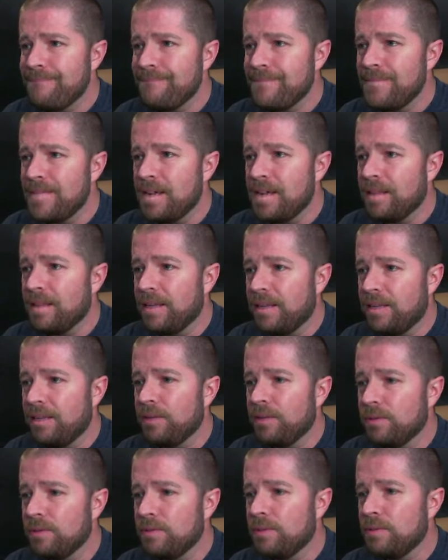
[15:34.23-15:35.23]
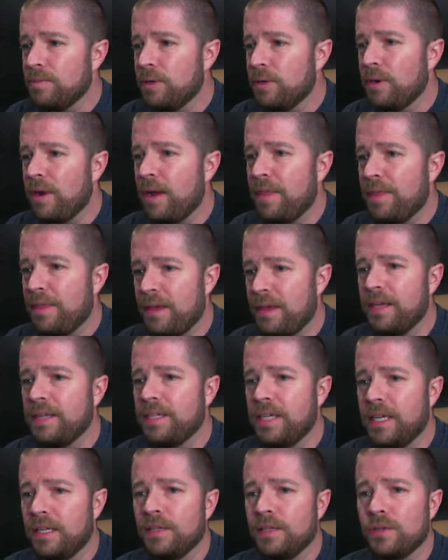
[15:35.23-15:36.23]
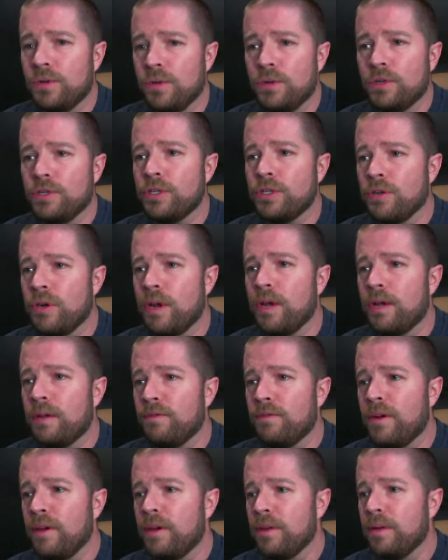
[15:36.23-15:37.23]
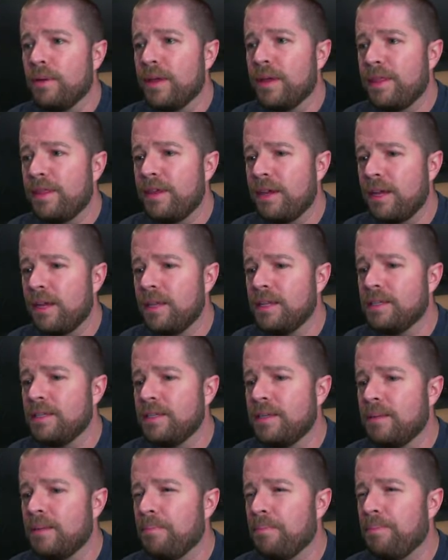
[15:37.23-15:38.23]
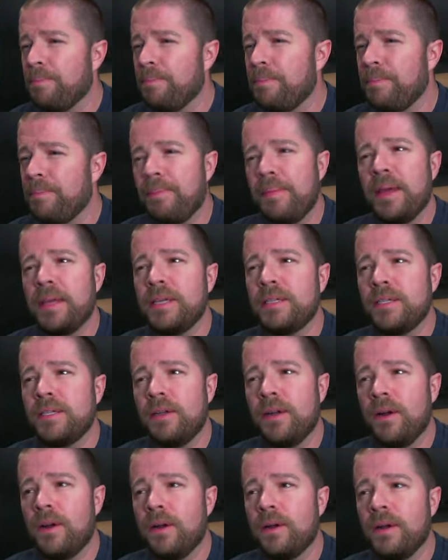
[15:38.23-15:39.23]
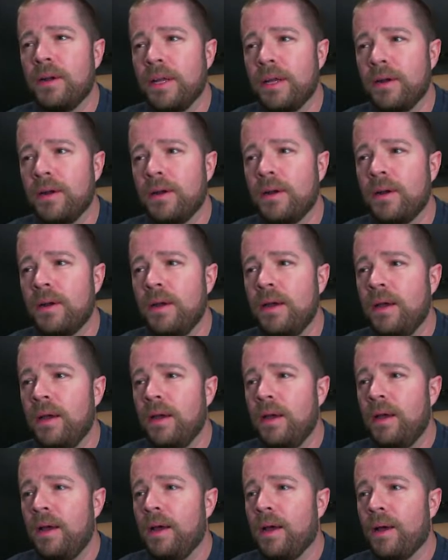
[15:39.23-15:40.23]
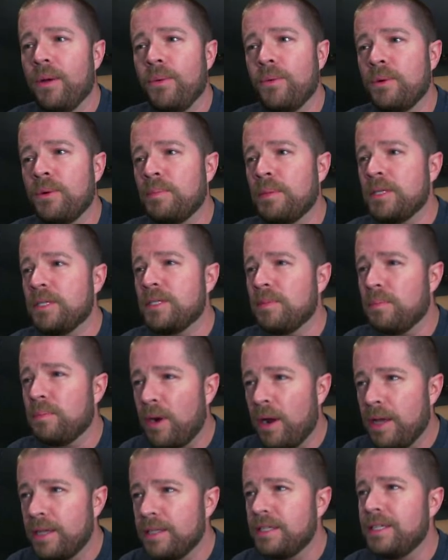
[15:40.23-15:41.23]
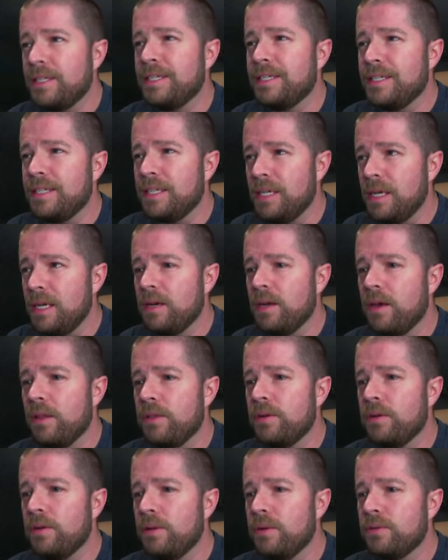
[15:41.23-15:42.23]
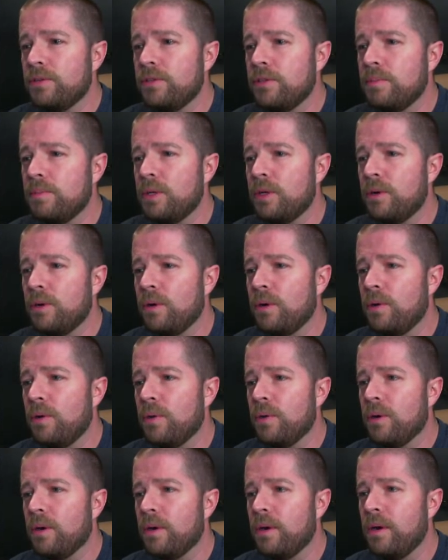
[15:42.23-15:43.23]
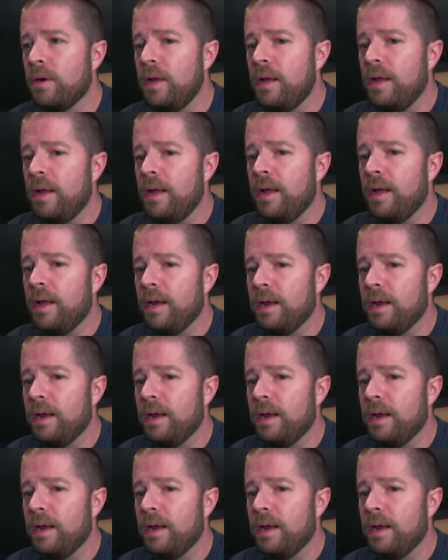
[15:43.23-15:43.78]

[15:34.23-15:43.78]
I like the Lonesome Unicorn. I think I take the Scorching Dragonfire though. I think it's the best card here. I wouldn't be surprised to see another Lonesome Unicorn and an